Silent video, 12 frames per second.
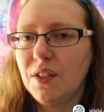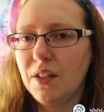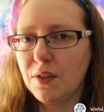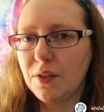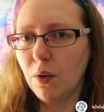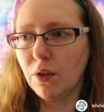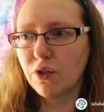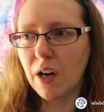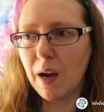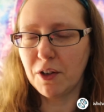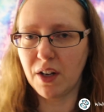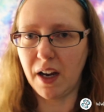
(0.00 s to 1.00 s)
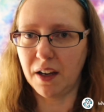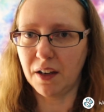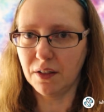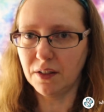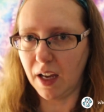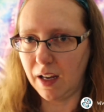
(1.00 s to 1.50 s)
this whole drama
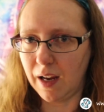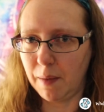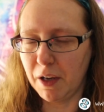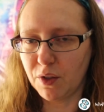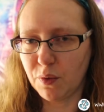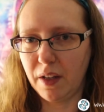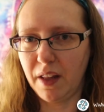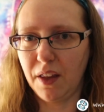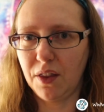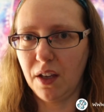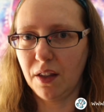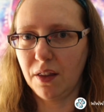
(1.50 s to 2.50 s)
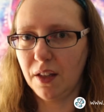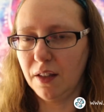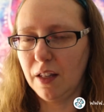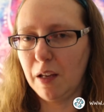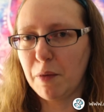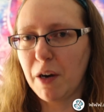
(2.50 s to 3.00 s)
triangle dynamics where they think that
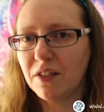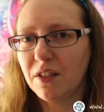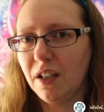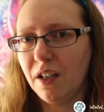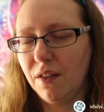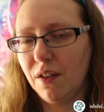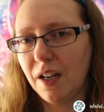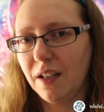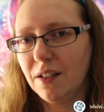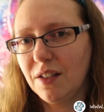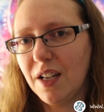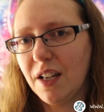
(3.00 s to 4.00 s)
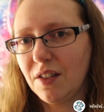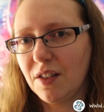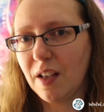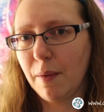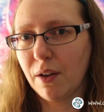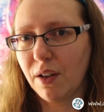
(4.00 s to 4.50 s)
the president of the United States is
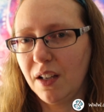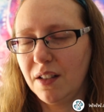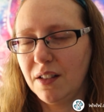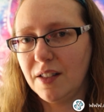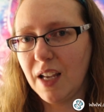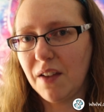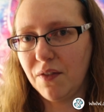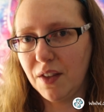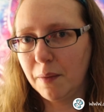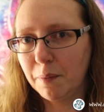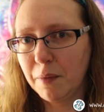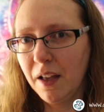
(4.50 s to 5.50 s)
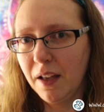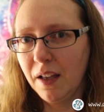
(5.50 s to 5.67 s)
somehow going to save them.